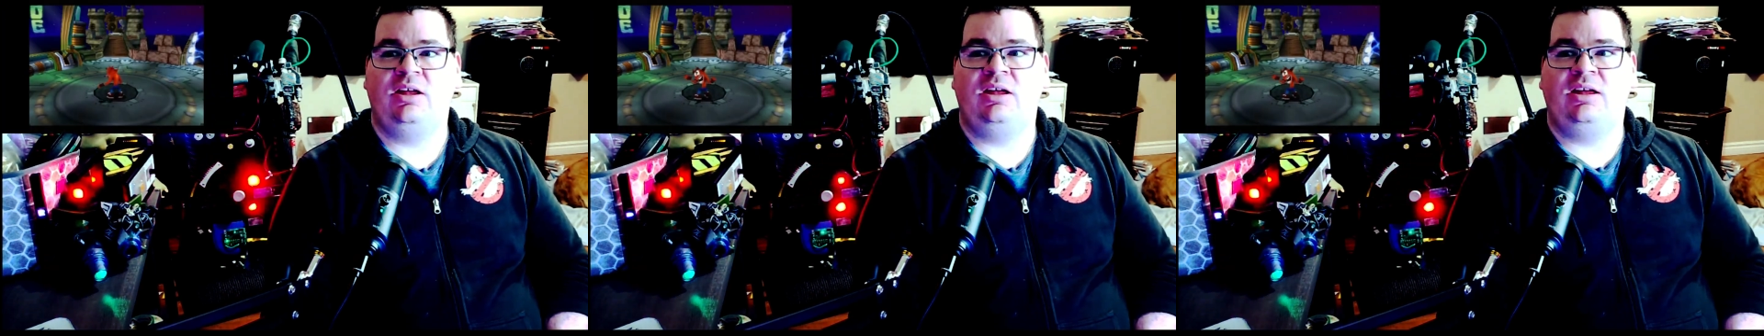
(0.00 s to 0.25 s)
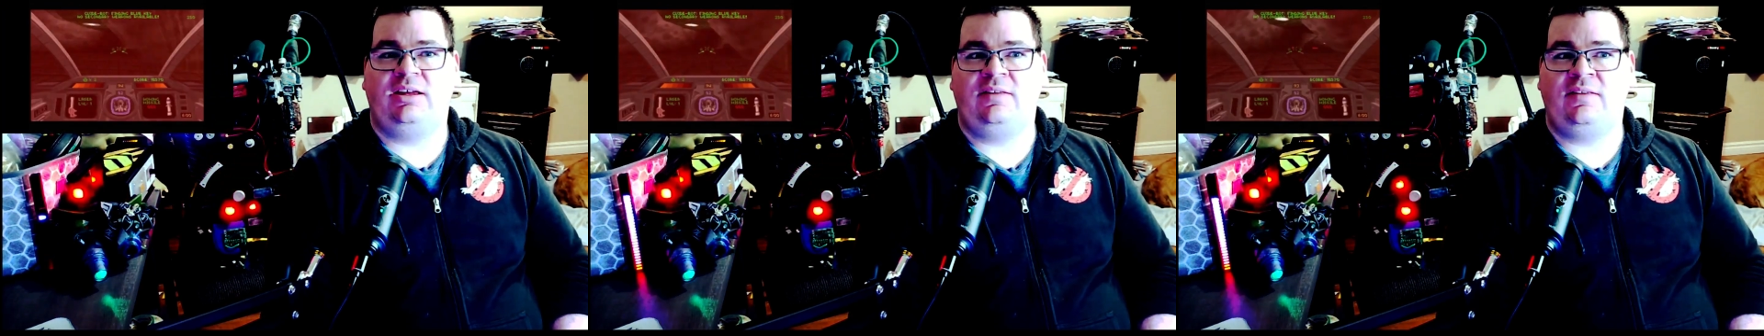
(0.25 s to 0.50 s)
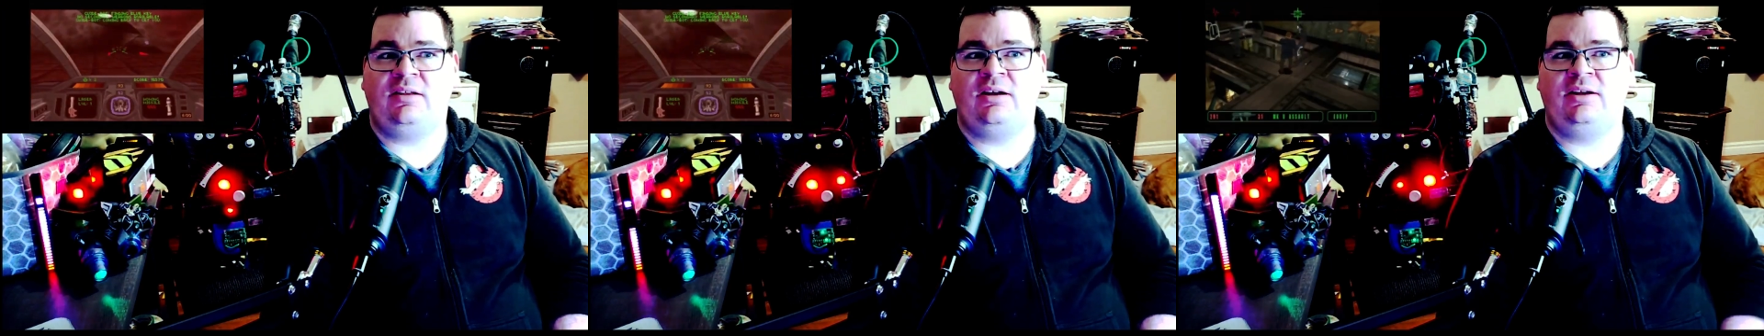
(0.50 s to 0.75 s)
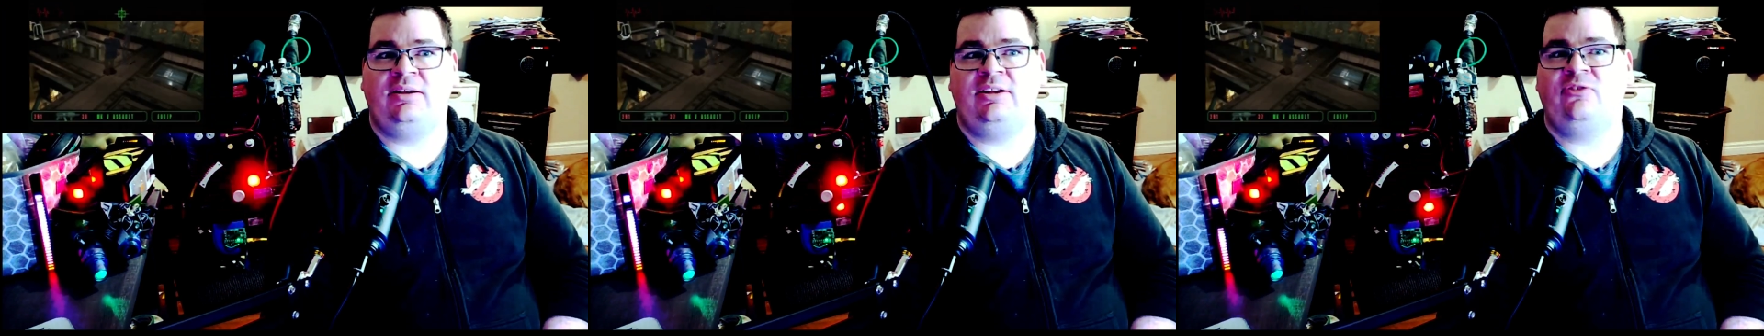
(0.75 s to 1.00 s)
In the
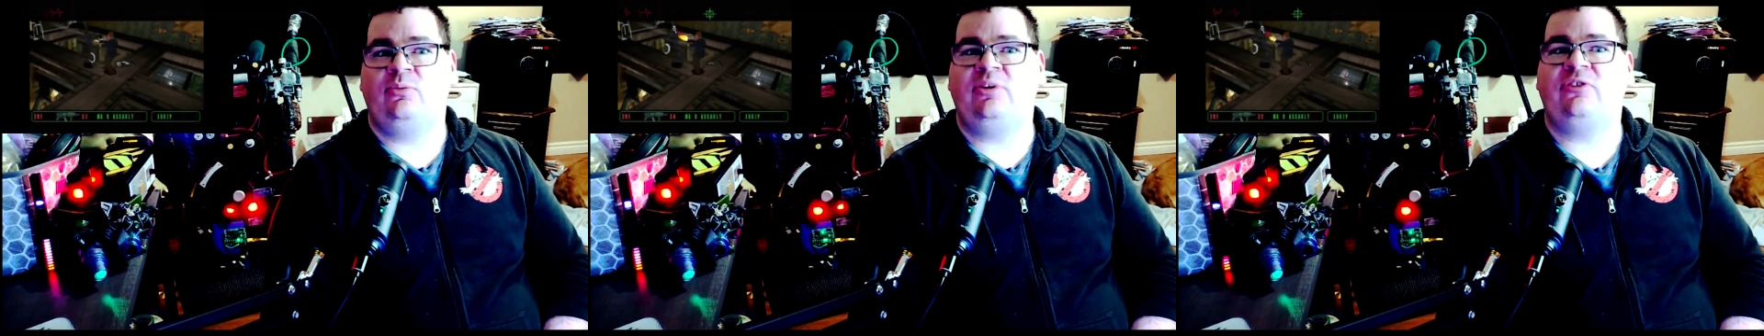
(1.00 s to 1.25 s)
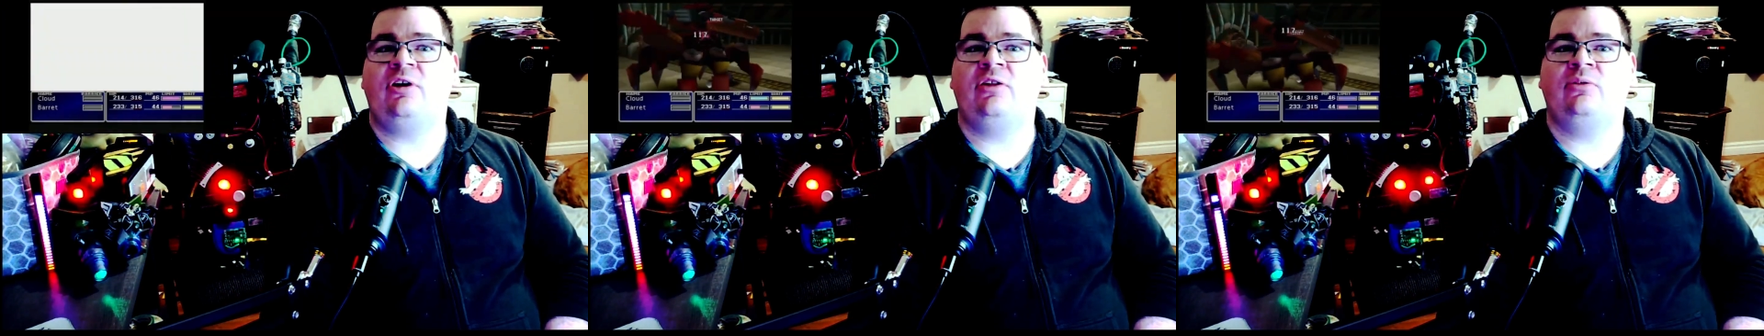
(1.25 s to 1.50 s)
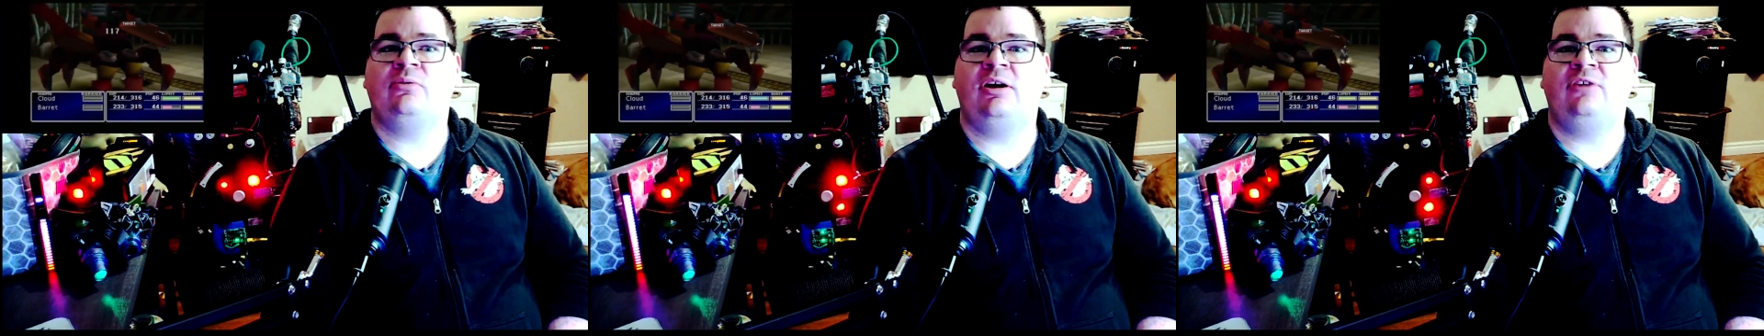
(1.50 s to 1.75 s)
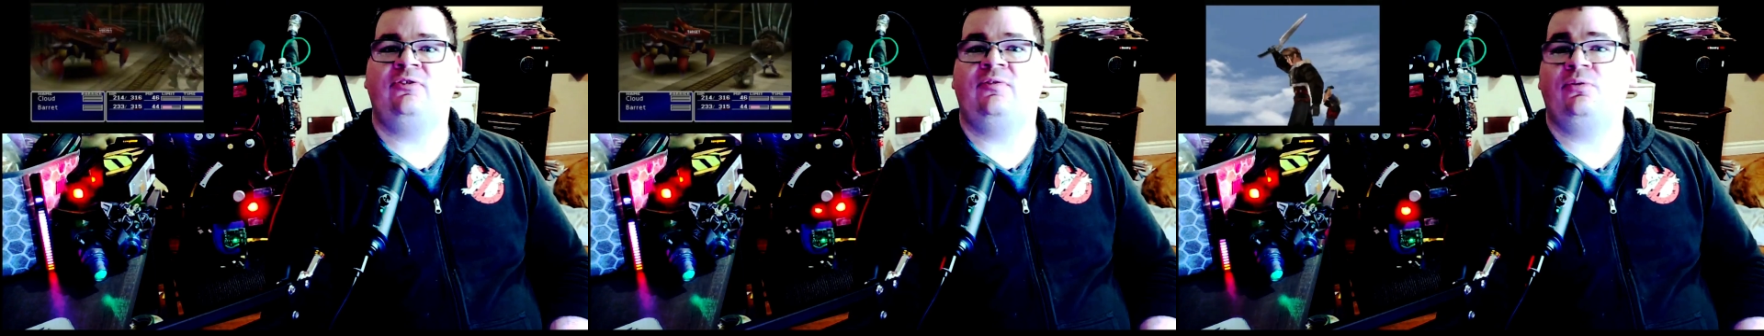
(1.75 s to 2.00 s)
90s, we saw the
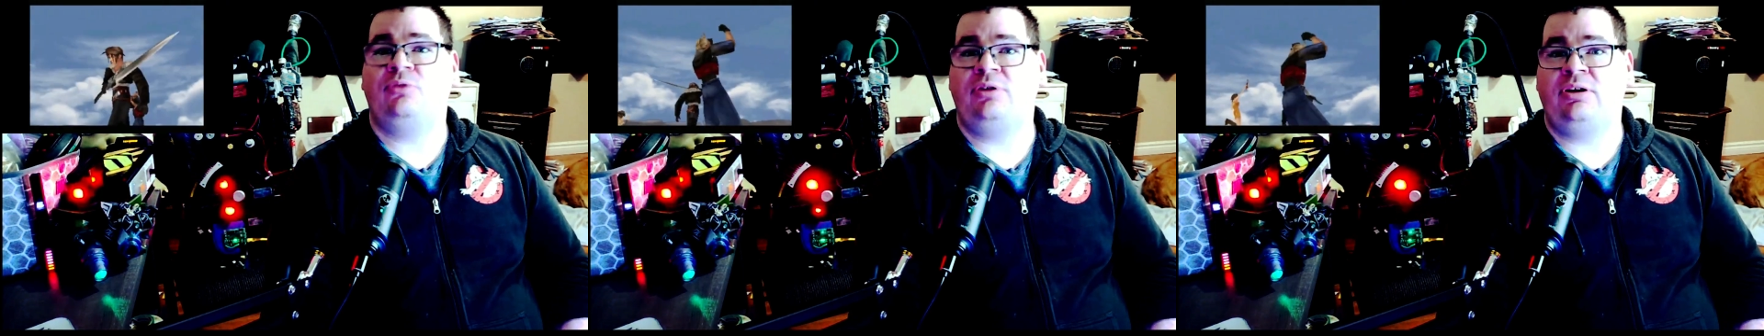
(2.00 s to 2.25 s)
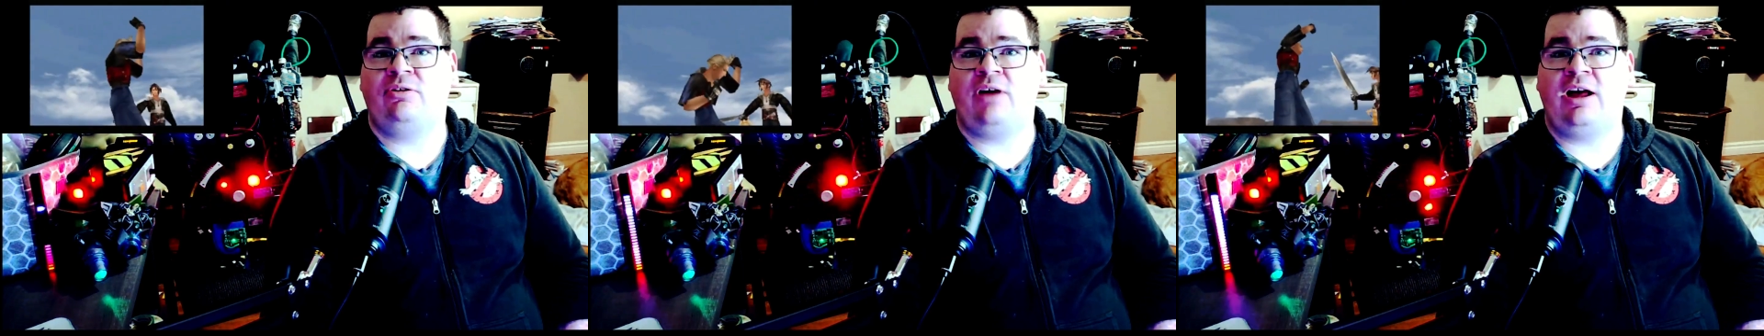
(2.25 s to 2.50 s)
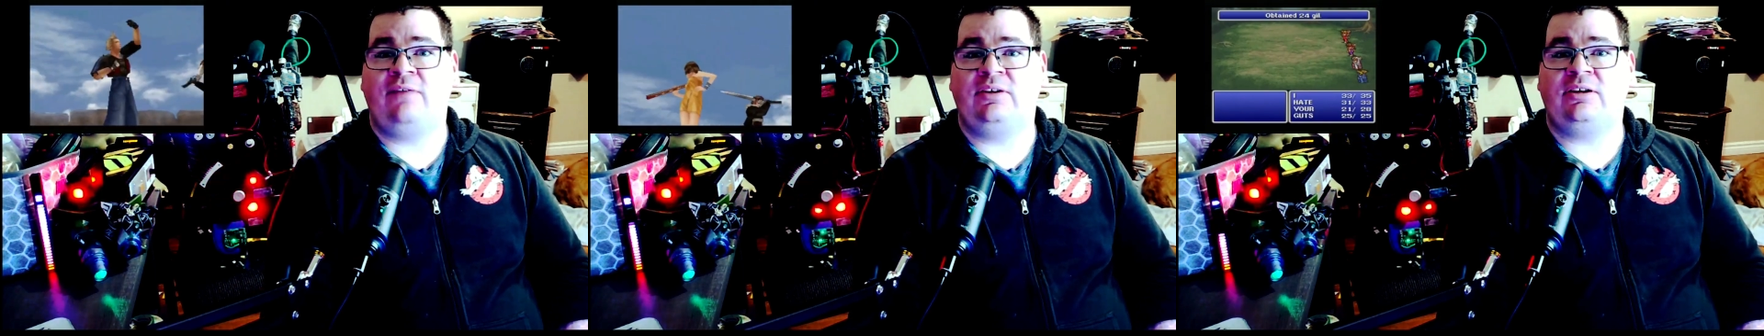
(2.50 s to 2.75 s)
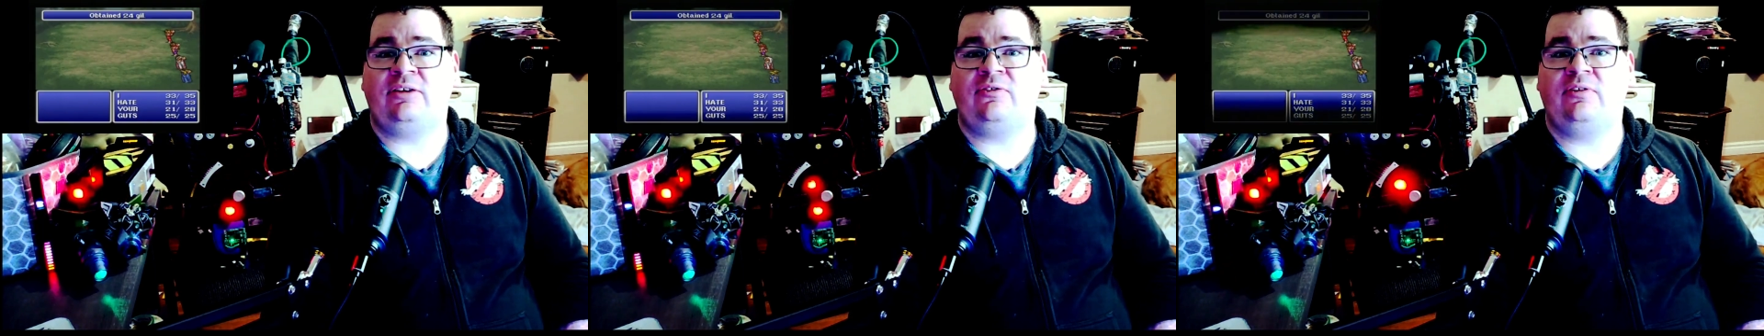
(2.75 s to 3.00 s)
rise of 3D
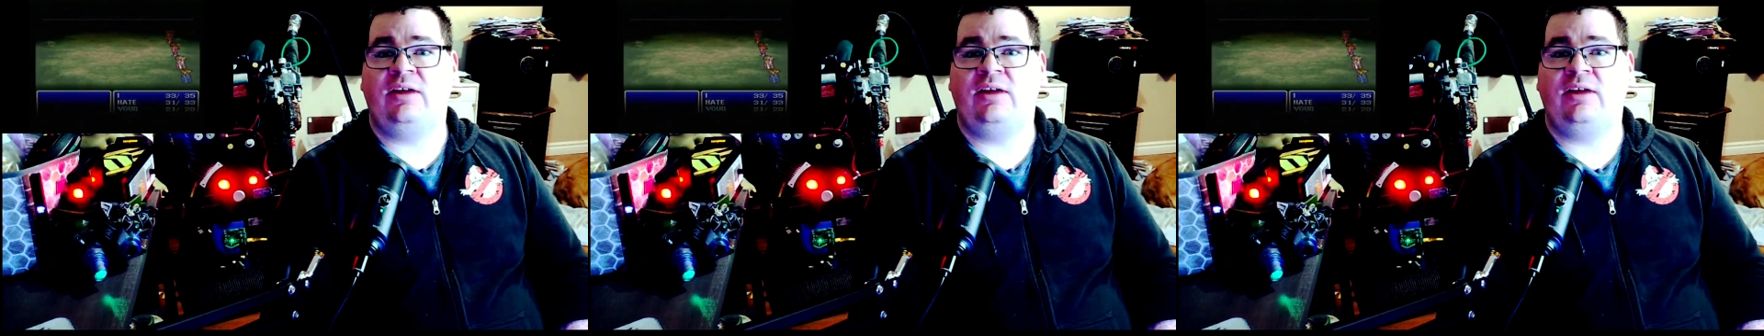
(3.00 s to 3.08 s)
graphics